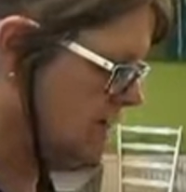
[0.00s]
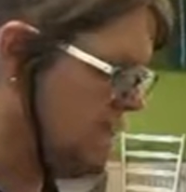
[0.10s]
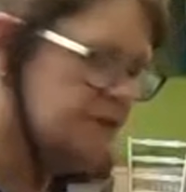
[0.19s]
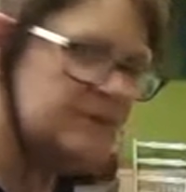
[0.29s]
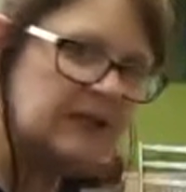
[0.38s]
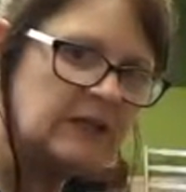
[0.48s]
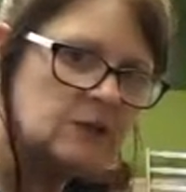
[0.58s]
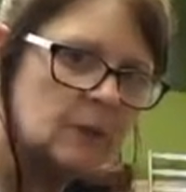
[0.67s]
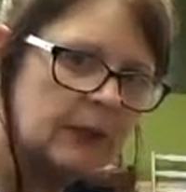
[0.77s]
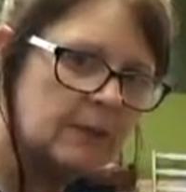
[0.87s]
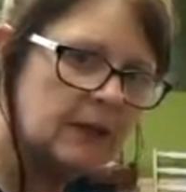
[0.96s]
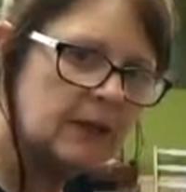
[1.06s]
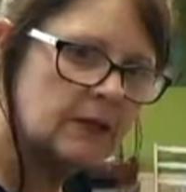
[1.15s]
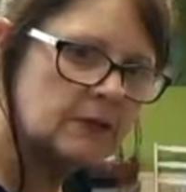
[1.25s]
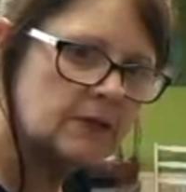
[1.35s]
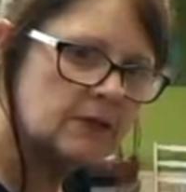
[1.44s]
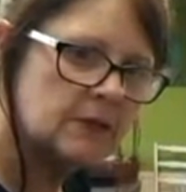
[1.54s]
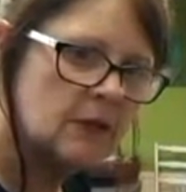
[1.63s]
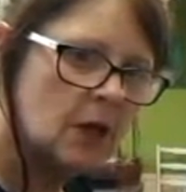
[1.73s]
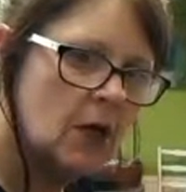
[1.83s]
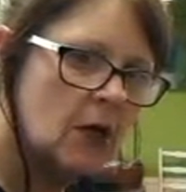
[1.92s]
15-20 minutes.
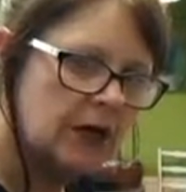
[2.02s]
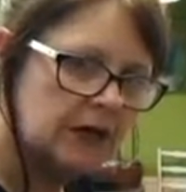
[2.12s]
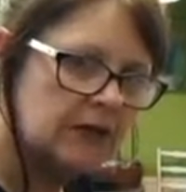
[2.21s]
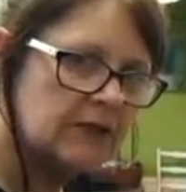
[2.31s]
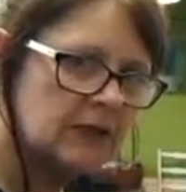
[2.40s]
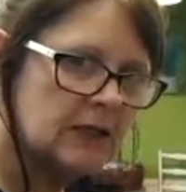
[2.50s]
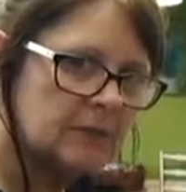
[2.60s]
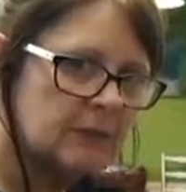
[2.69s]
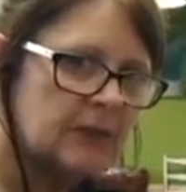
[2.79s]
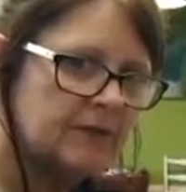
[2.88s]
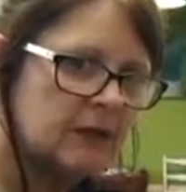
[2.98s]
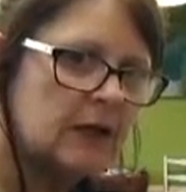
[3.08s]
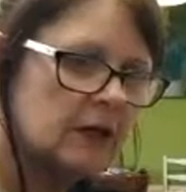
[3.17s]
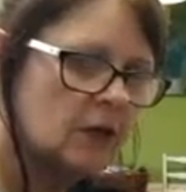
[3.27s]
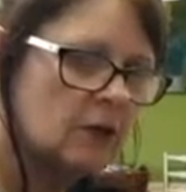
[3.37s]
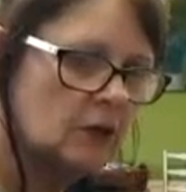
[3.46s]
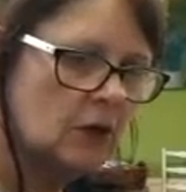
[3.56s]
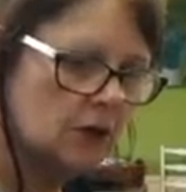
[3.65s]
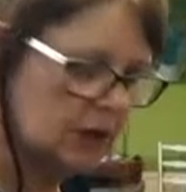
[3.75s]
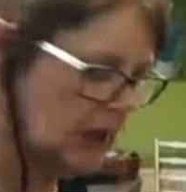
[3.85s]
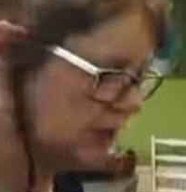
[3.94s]
You need to keep giving it an
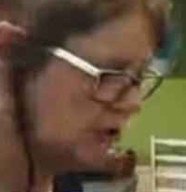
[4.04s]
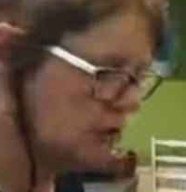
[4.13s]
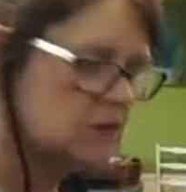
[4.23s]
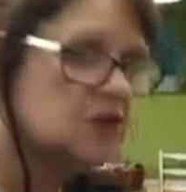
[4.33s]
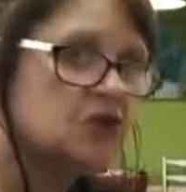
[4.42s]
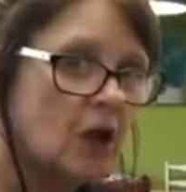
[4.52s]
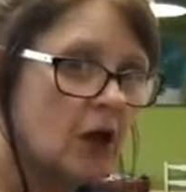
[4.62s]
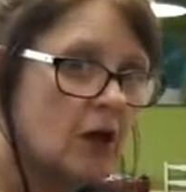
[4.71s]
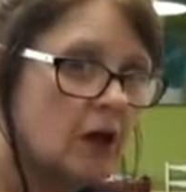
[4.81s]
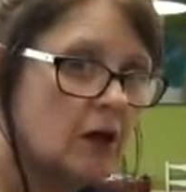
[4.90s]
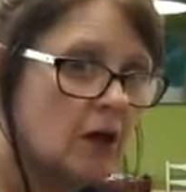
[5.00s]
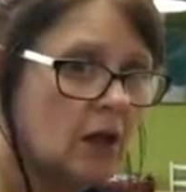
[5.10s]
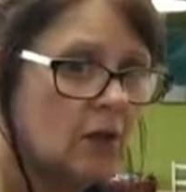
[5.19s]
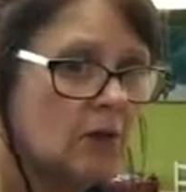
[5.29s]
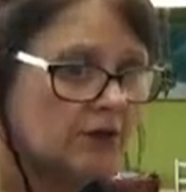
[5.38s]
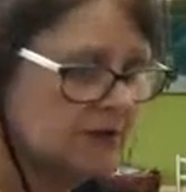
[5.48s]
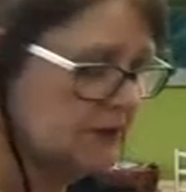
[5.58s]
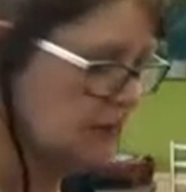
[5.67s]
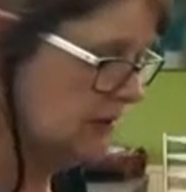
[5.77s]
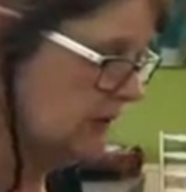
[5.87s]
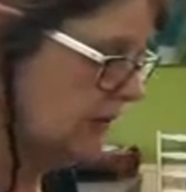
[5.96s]
occasional stir, otherwise it's
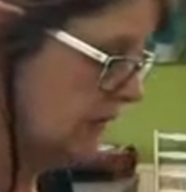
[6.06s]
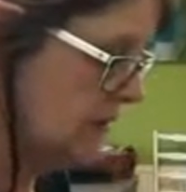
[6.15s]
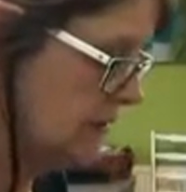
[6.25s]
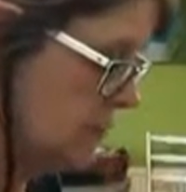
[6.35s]
going to stick to the